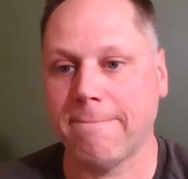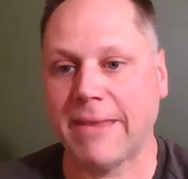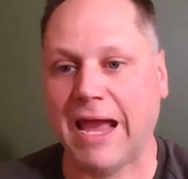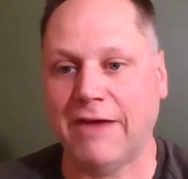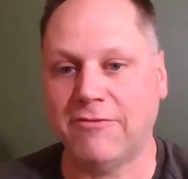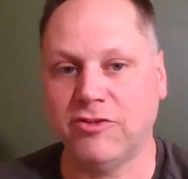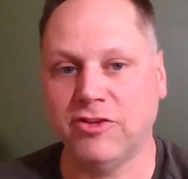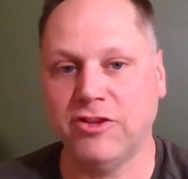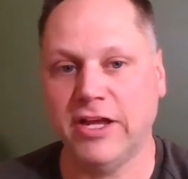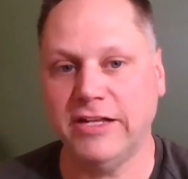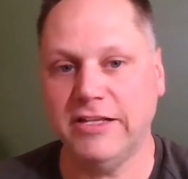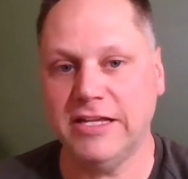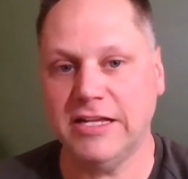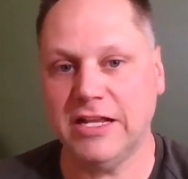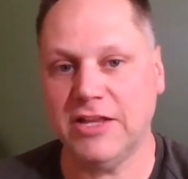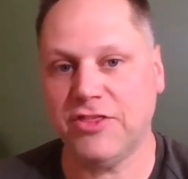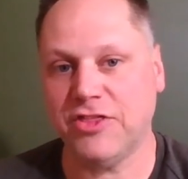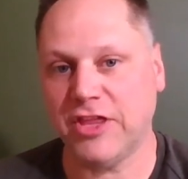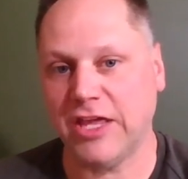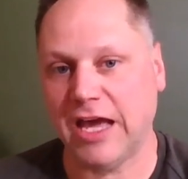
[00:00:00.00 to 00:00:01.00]
after they did
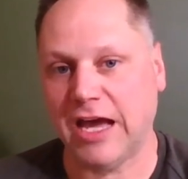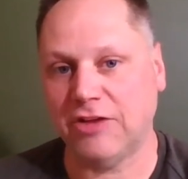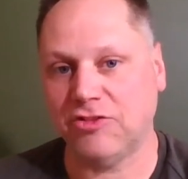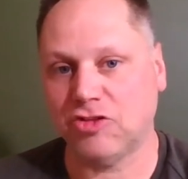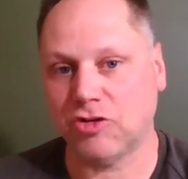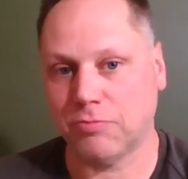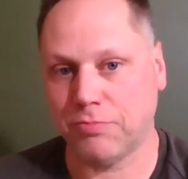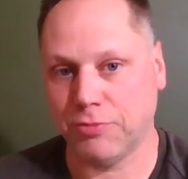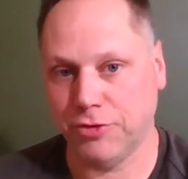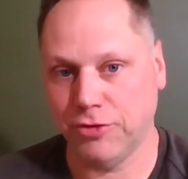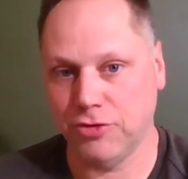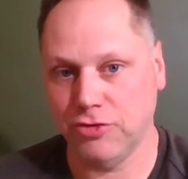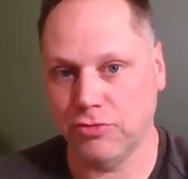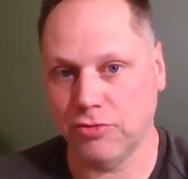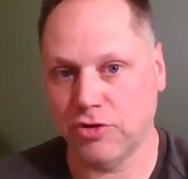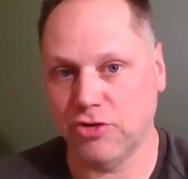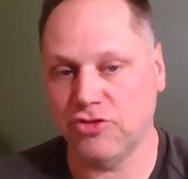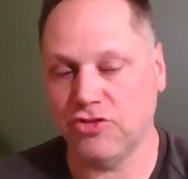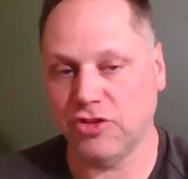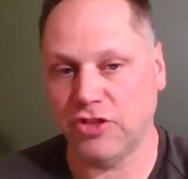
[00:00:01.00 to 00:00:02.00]
it, the
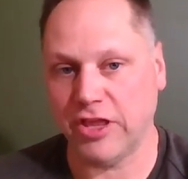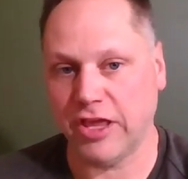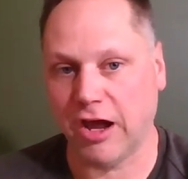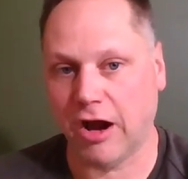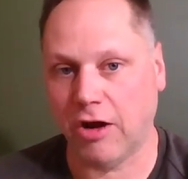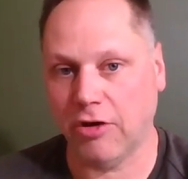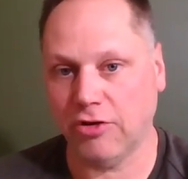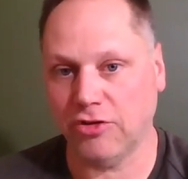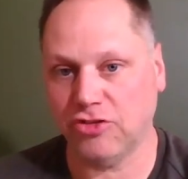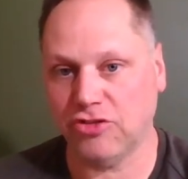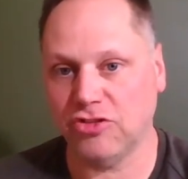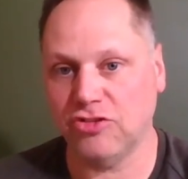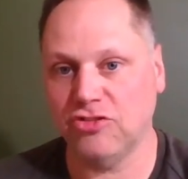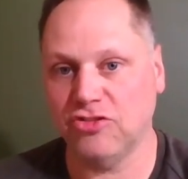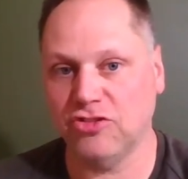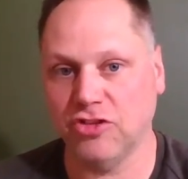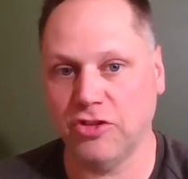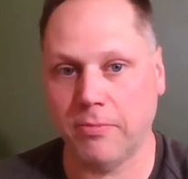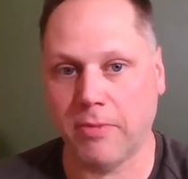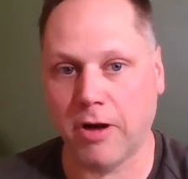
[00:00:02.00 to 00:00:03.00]
entrepreneurs and the artisans
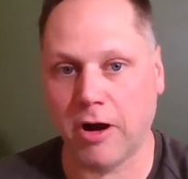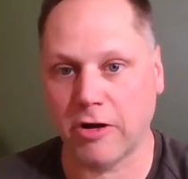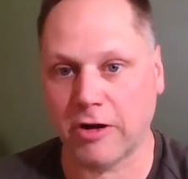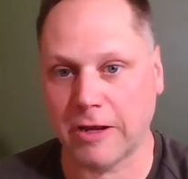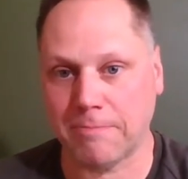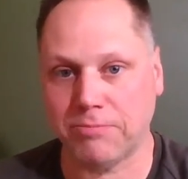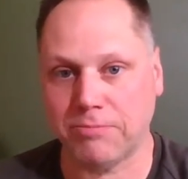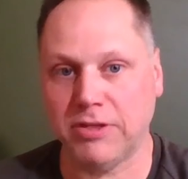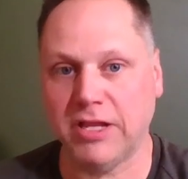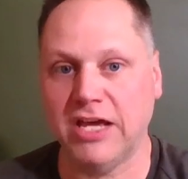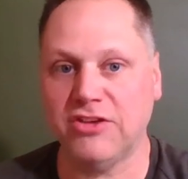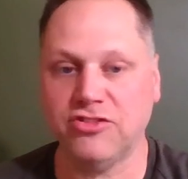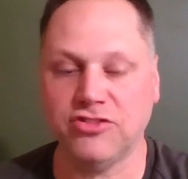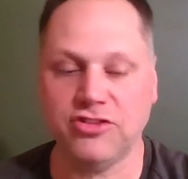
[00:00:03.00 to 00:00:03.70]
in the marketplace,